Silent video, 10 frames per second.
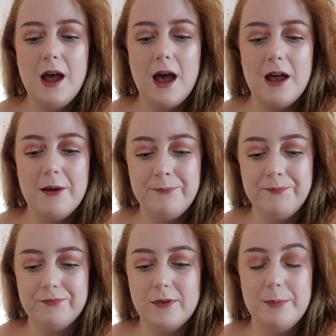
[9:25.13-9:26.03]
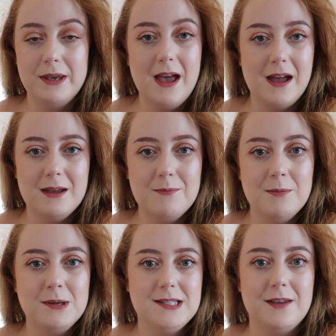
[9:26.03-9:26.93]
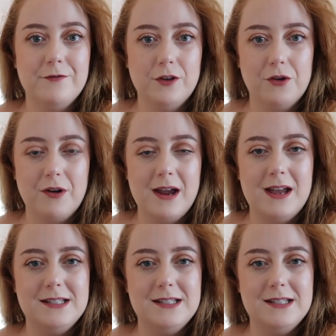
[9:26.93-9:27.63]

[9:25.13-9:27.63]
But yeah, it made my skin feel great.